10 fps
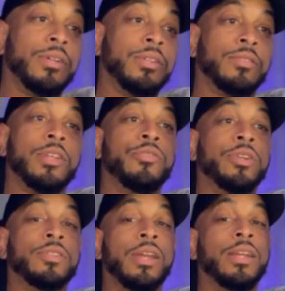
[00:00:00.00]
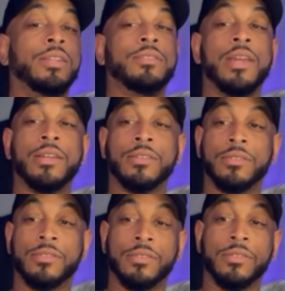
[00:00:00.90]
it's lyrics. They're
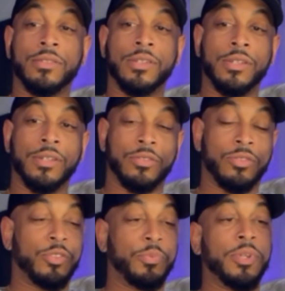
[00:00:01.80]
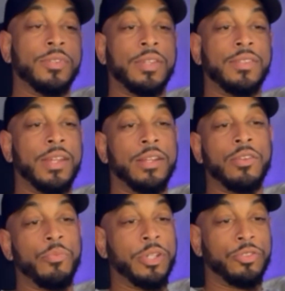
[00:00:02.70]
entertainers. So just because they said it
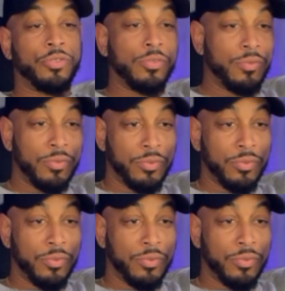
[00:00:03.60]
don't mean it's true.